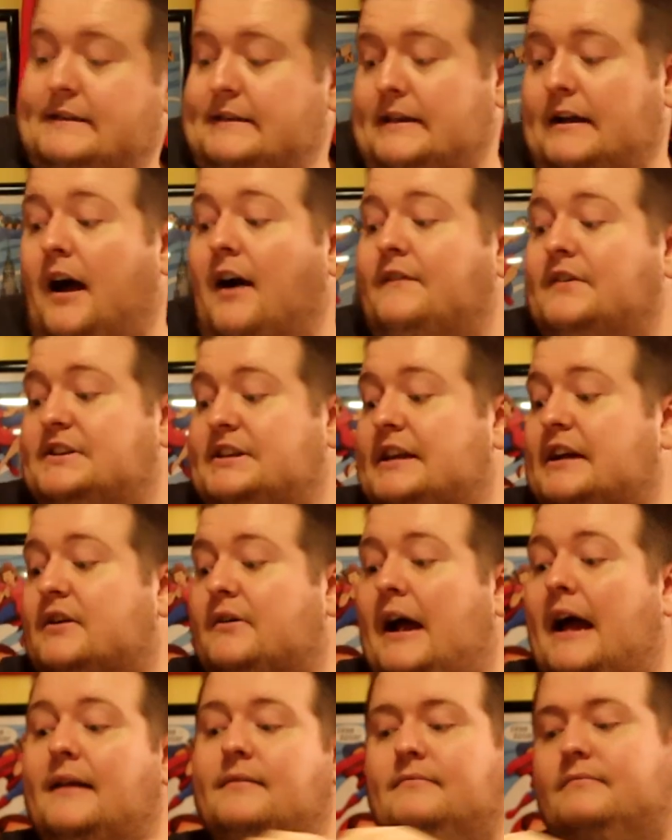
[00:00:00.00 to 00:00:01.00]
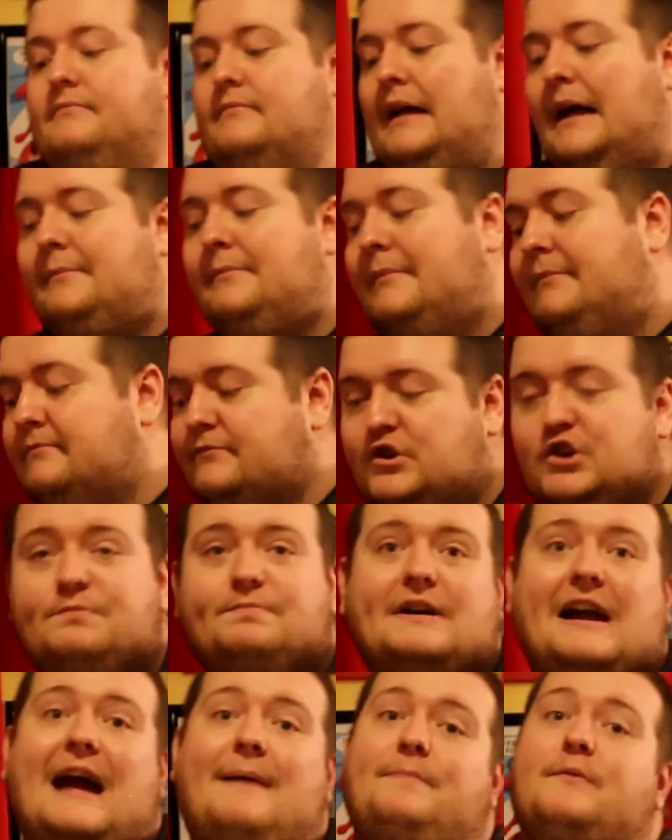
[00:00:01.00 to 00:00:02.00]
is obviously, I'm
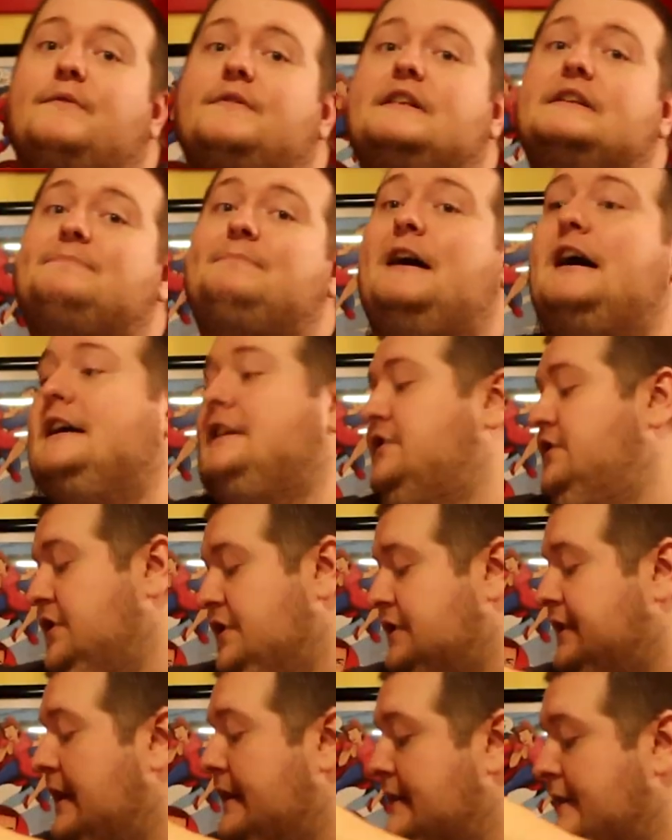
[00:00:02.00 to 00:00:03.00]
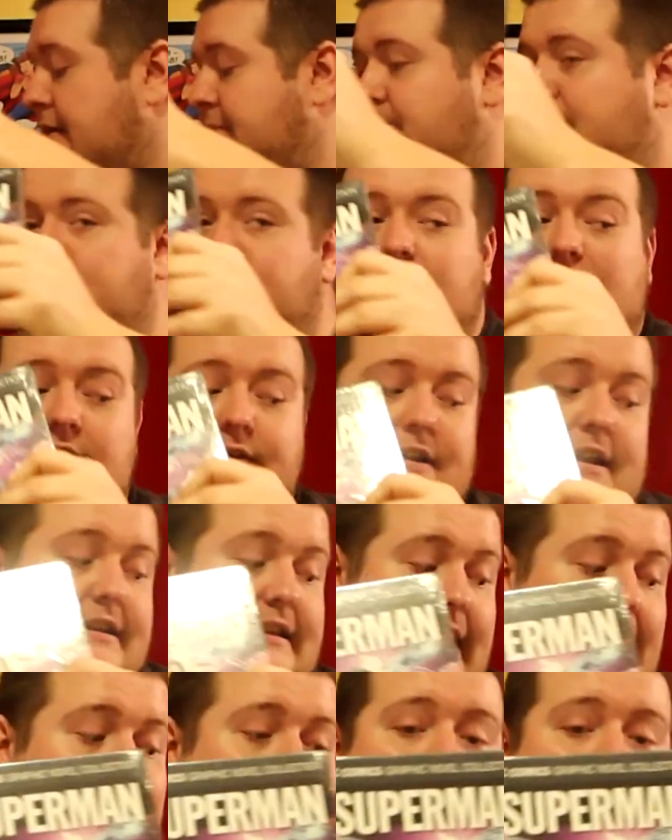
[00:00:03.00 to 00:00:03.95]
super happy with this box, just as even as like a